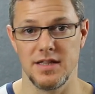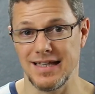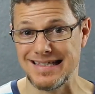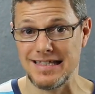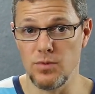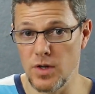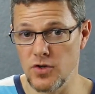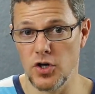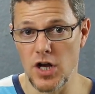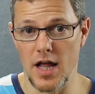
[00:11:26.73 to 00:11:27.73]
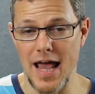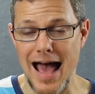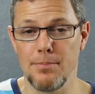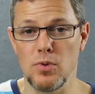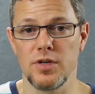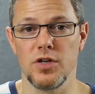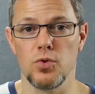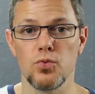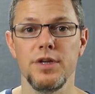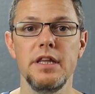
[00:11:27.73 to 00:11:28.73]
And let's see whether or not Apple
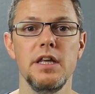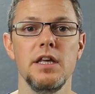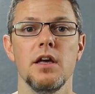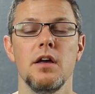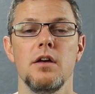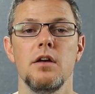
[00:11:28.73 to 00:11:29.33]
can really